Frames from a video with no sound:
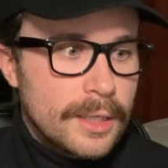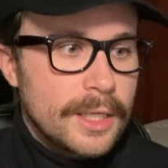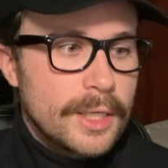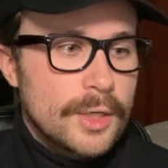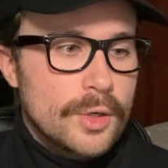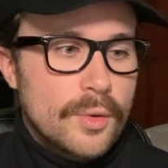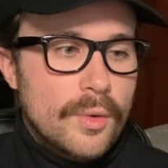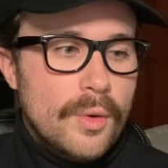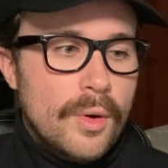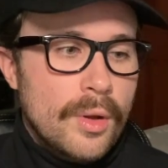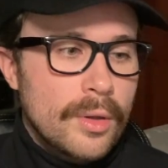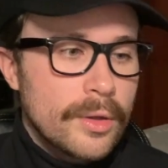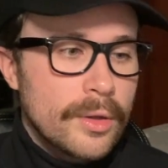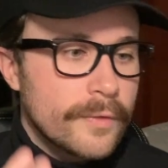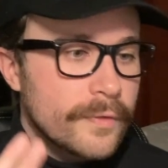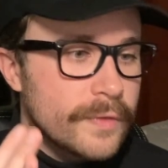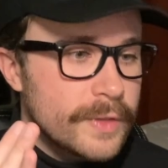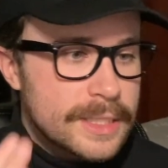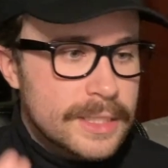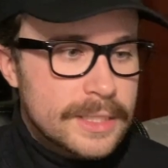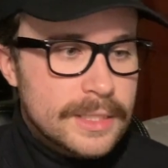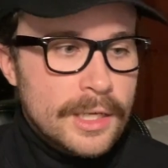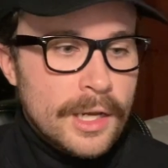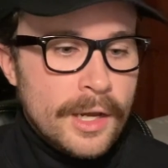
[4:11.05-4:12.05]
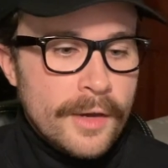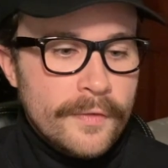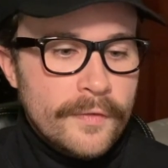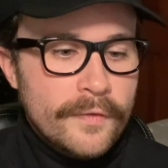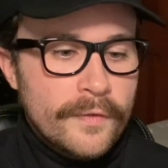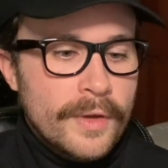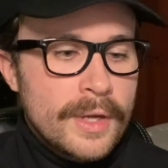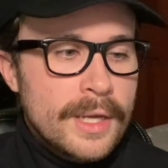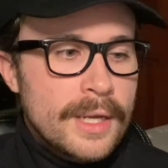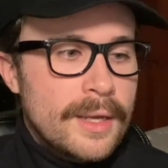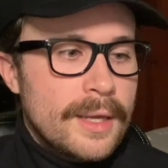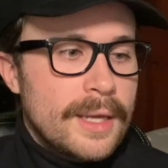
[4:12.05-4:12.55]
All of this
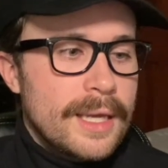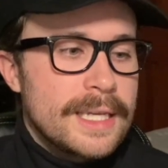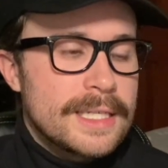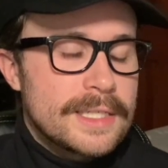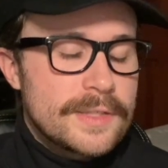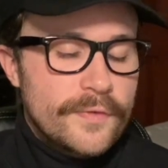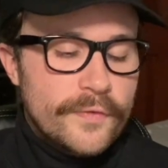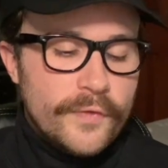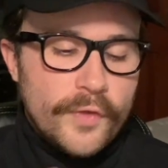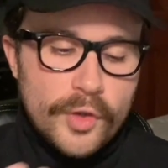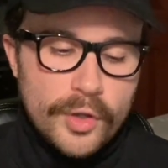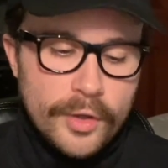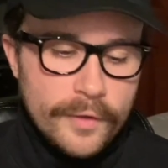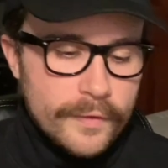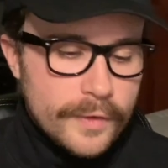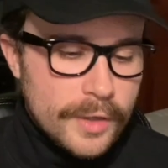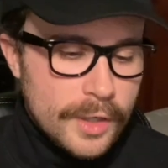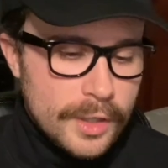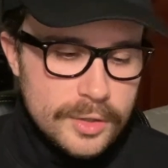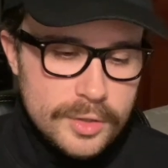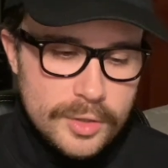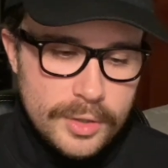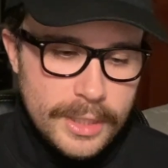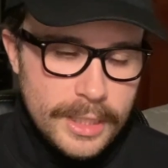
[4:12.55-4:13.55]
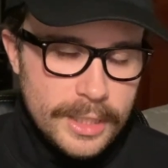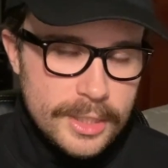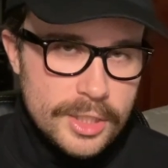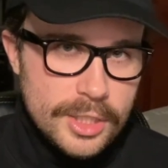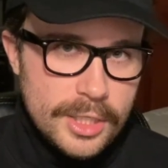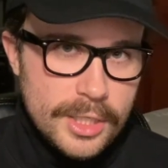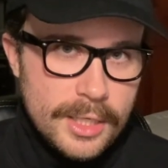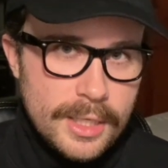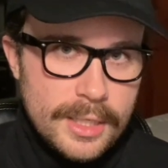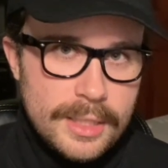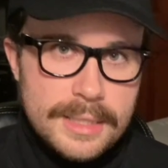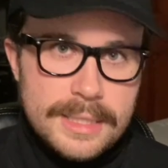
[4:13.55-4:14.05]
stuff is full of
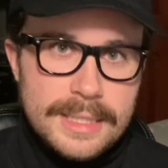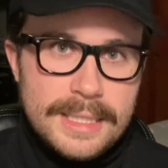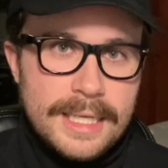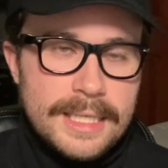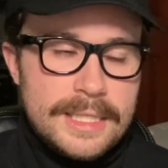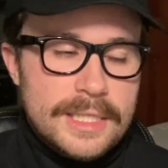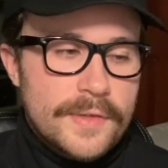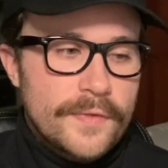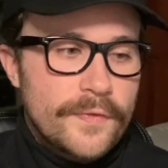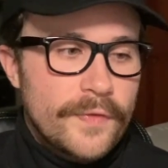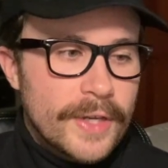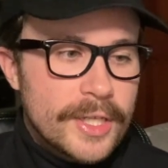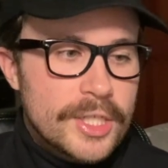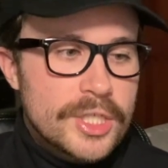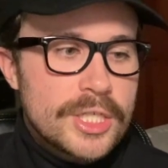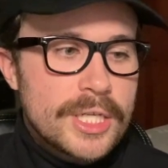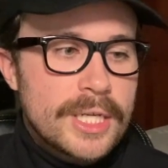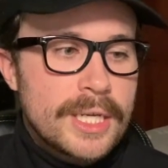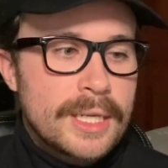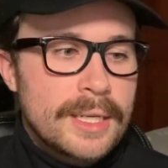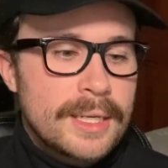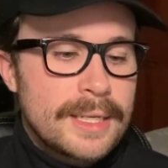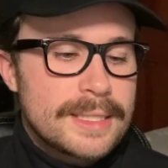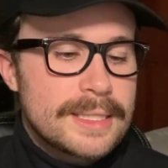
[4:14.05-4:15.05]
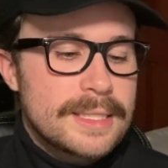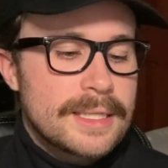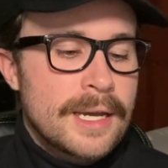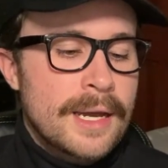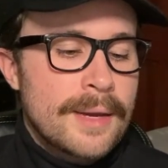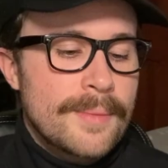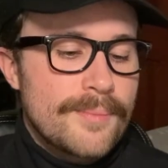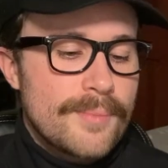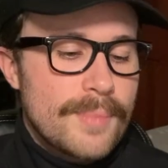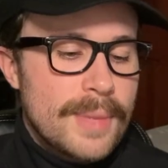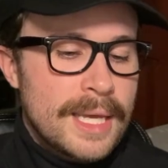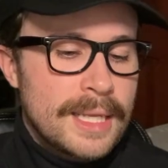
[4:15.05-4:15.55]
contradictions. It's fiction. It's
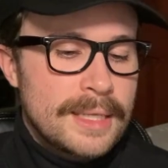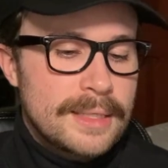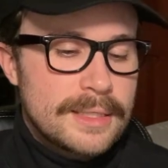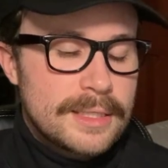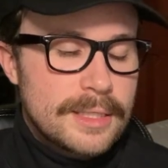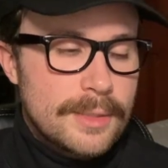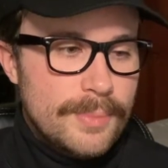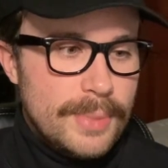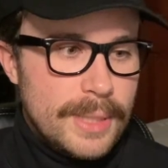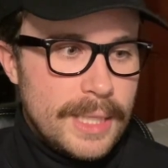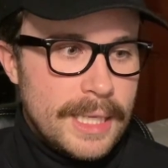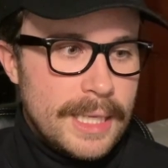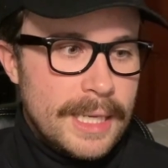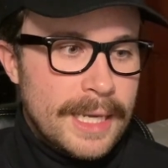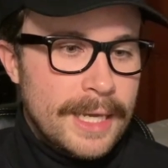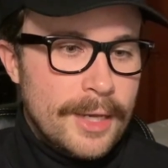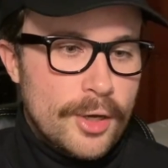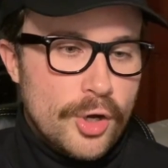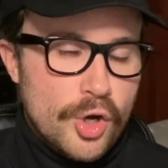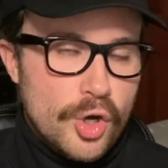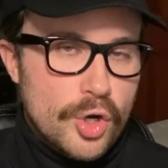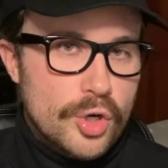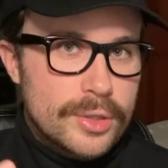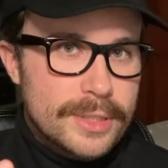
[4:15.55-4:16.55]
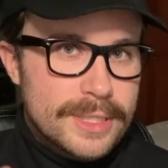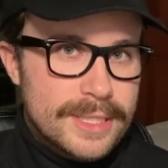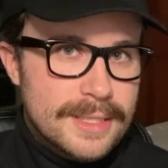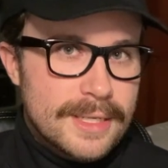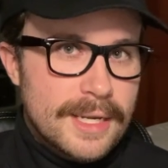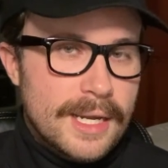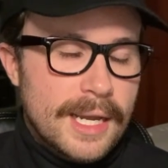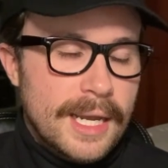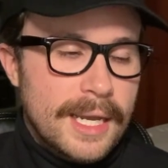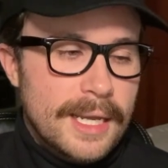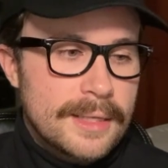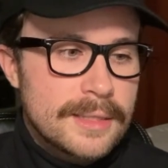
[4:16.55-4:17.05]
not meant to be a hard
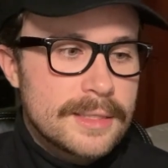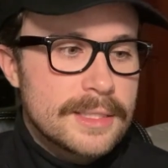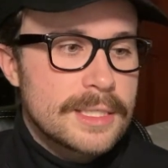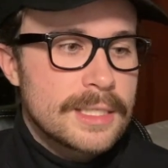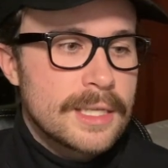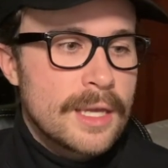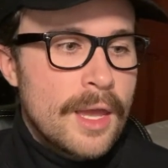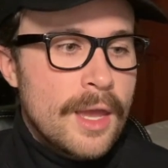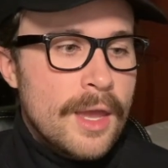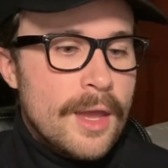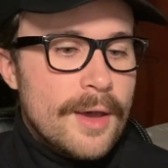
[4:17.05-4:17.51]
science.